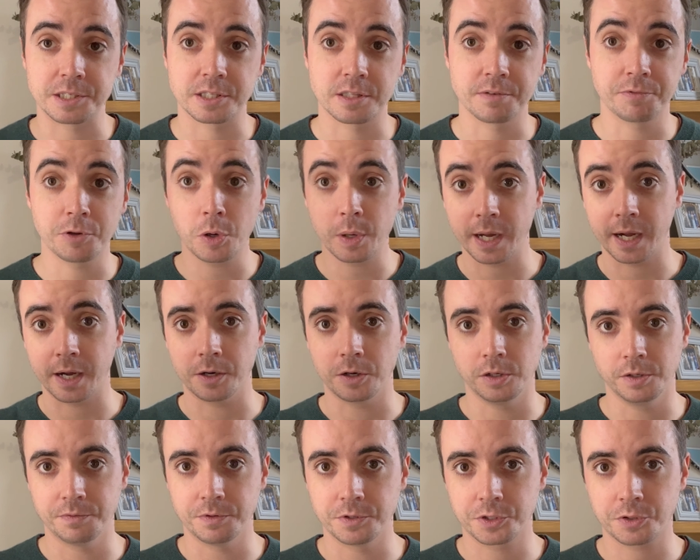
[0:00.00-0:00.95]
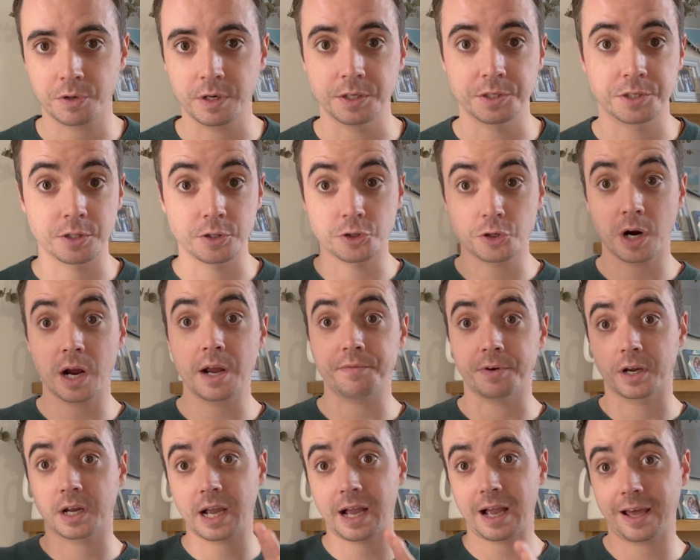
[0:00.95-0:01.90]
the viewing angle of the screen. So the
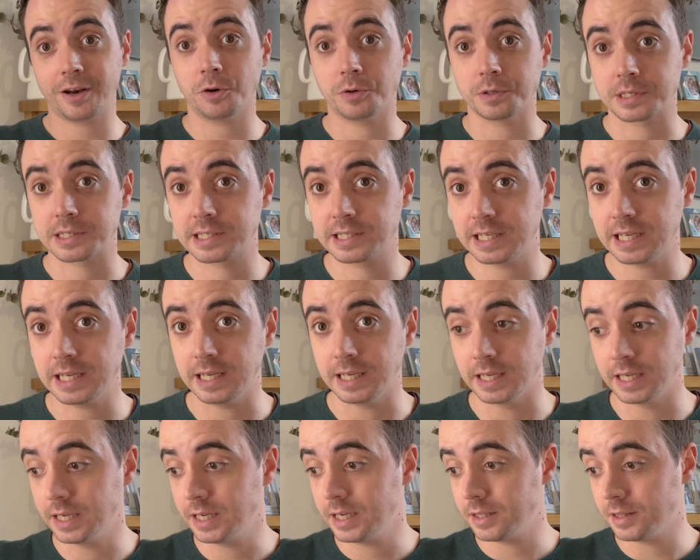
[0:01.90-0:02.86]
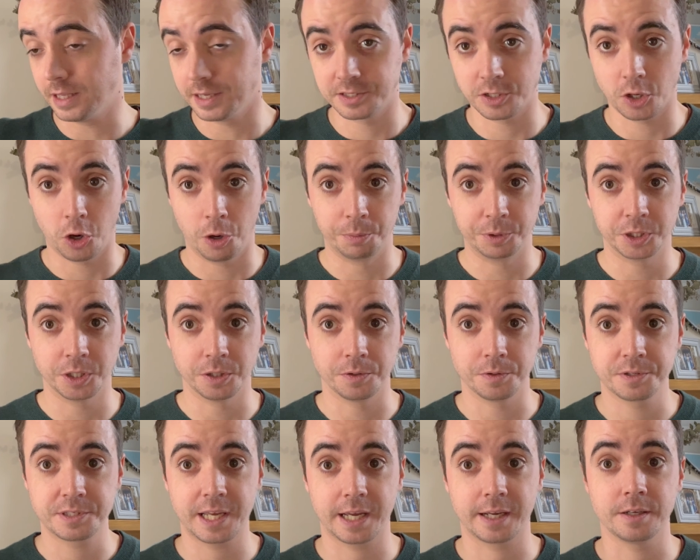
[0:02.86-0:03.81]
driver cannot see this optional
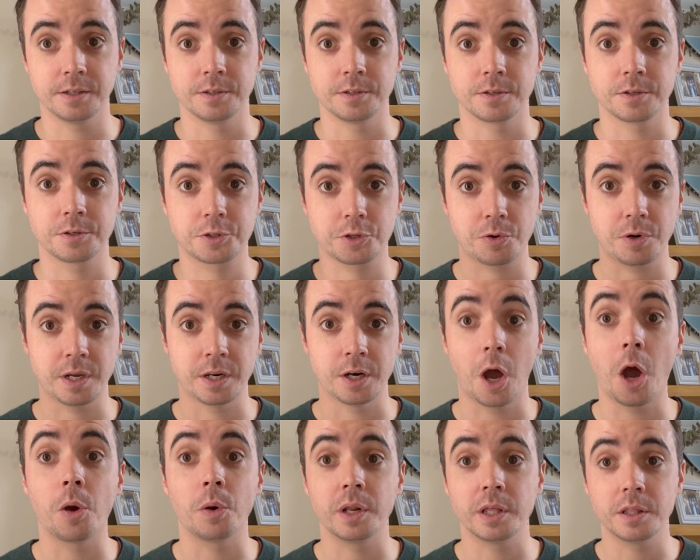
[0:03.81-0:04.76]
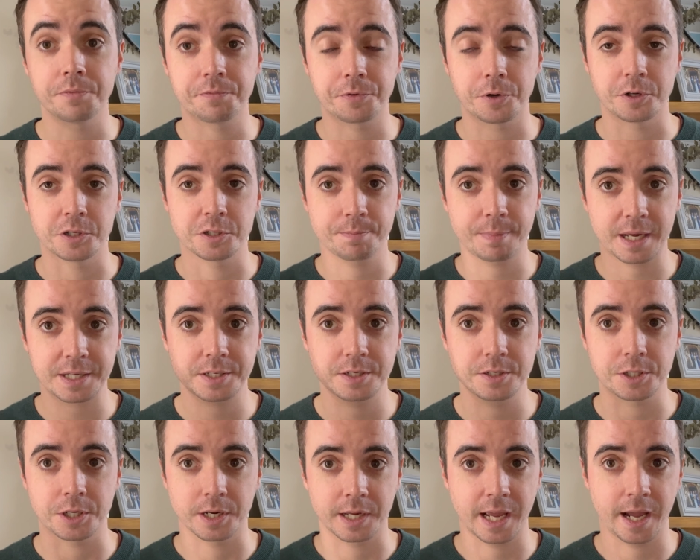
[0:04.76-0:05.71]
second screen, only the front
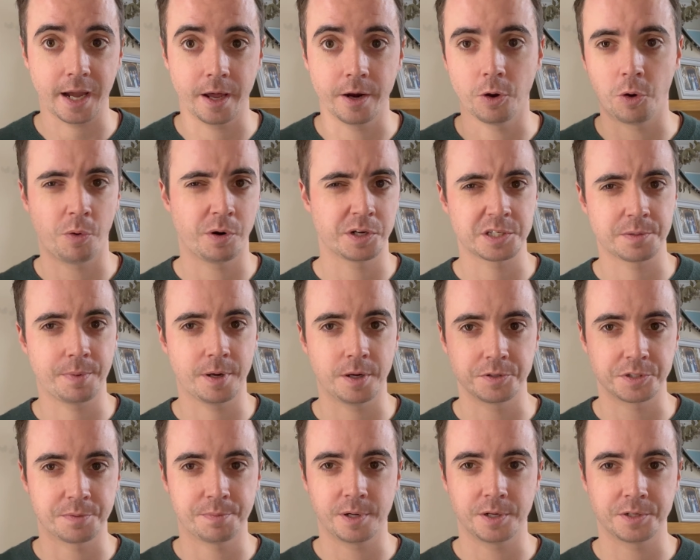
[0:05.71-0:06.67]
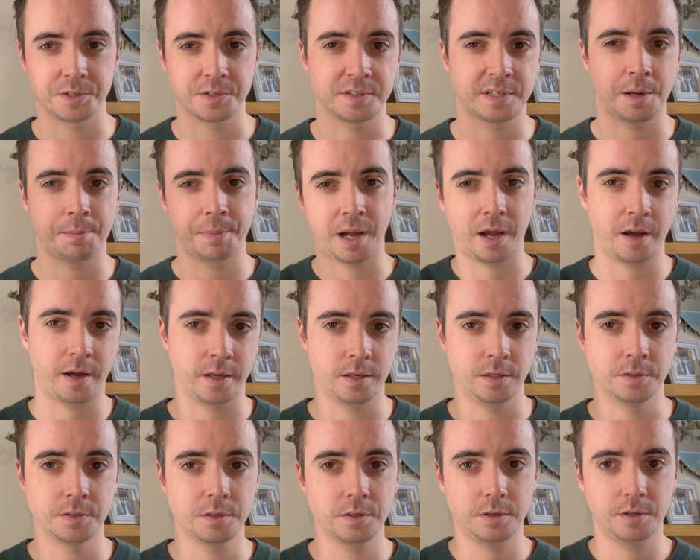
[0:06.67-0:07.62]
passenger can, or I suppose the person sat
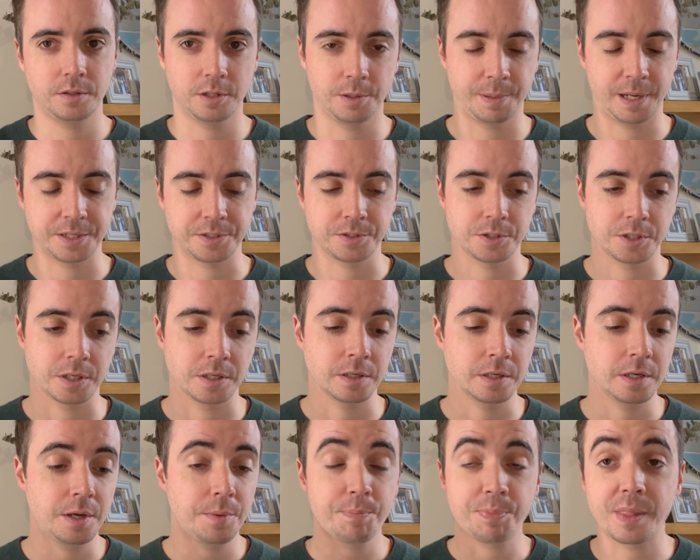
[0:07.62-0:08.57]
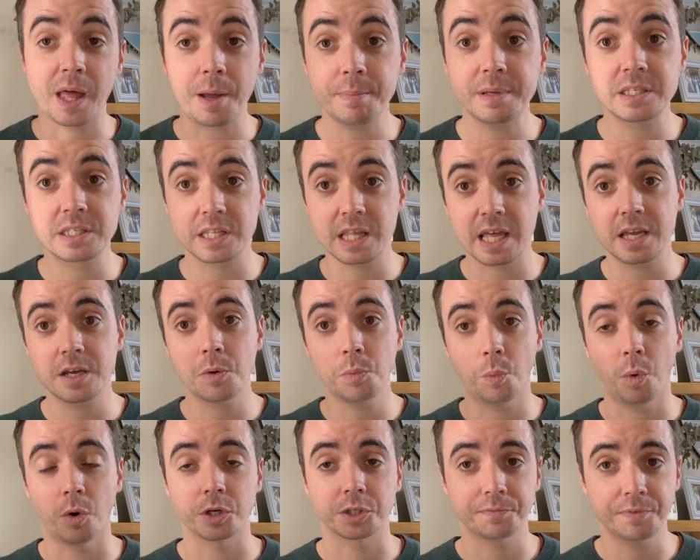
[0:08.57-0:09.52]
behind the passenger. And that means they can
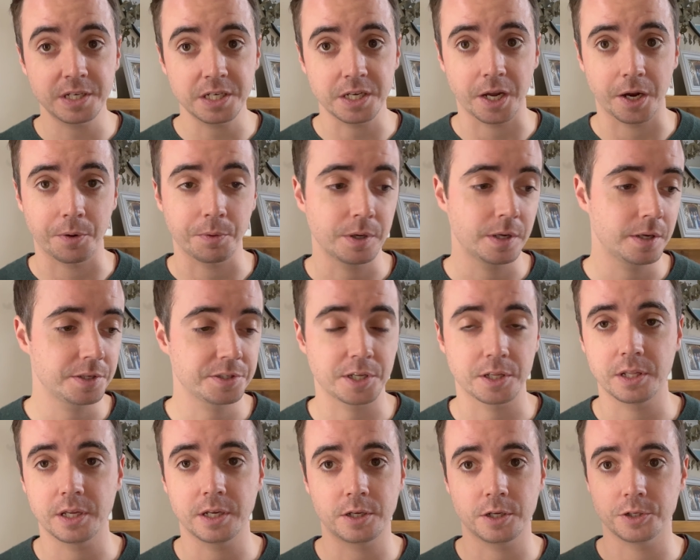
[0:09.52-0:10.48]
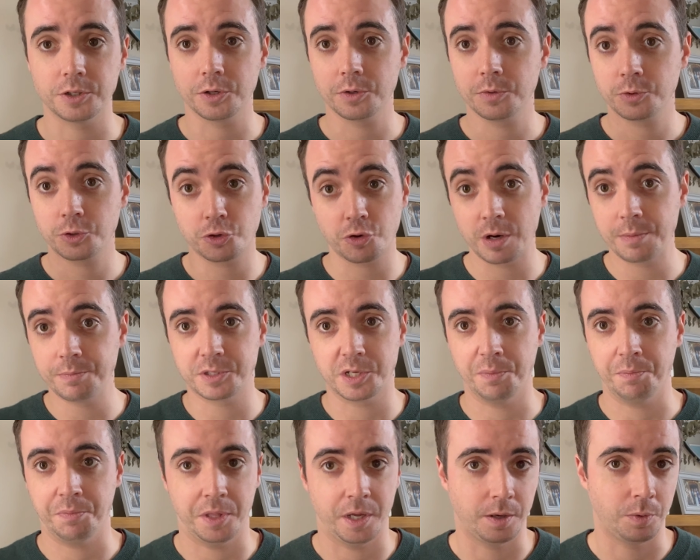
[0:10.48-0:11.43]
watch video. So they could stream
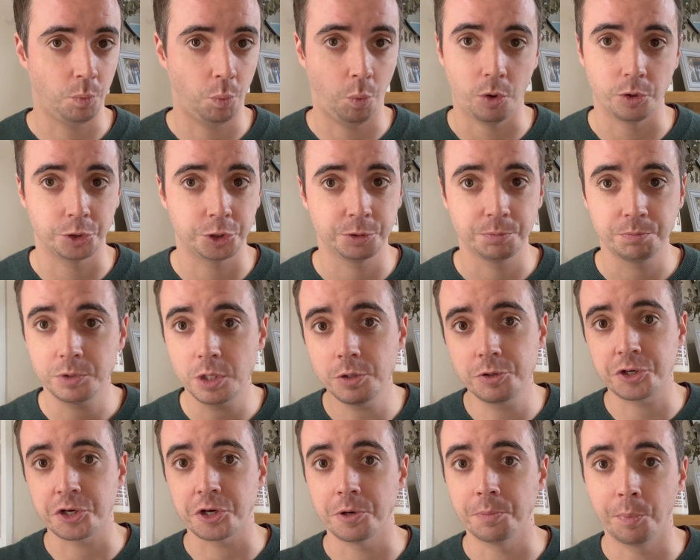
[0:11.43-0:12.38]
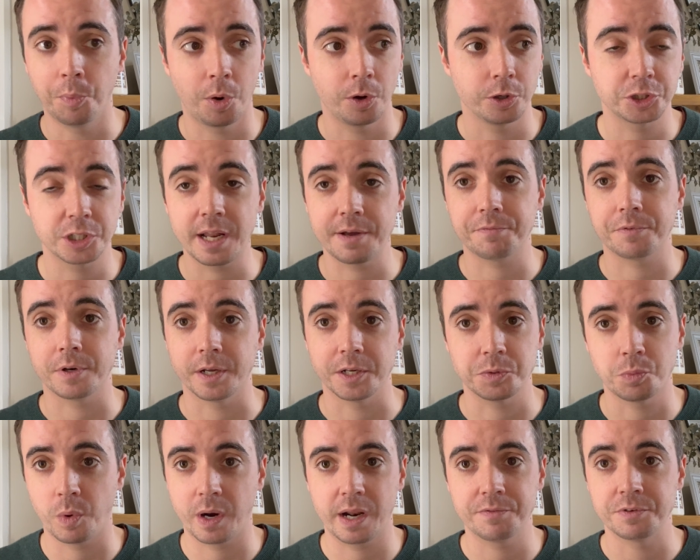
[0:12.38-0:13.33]
something, watch YouTube, watch Netflix,
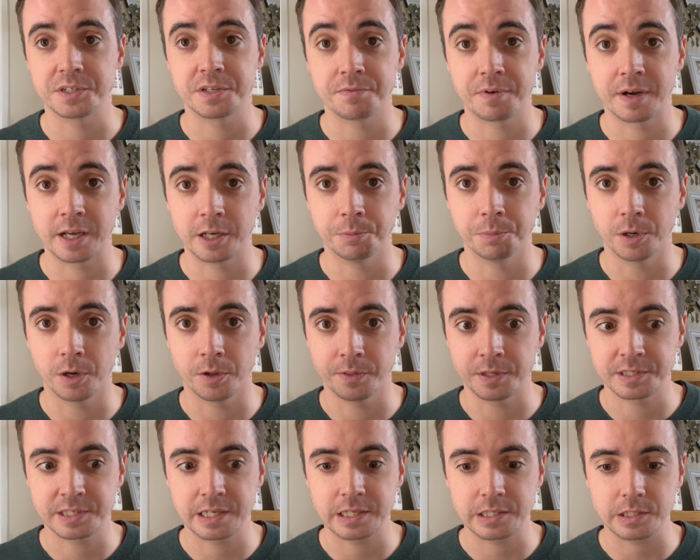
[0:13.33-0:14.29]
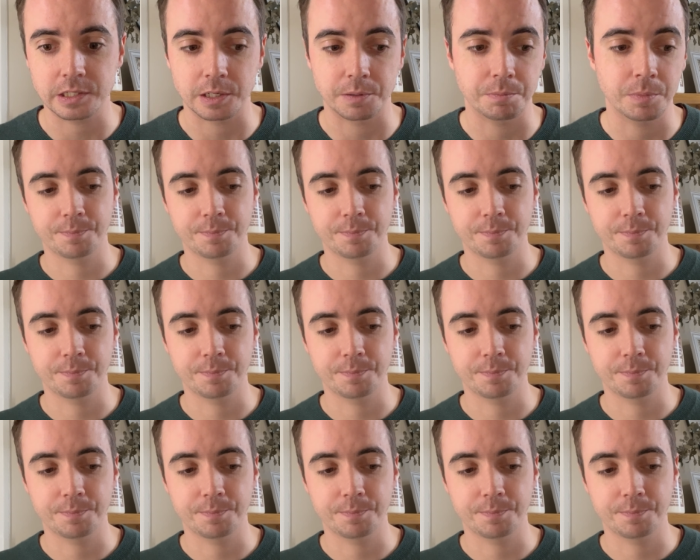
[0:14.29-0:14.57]
whatever's available on the system,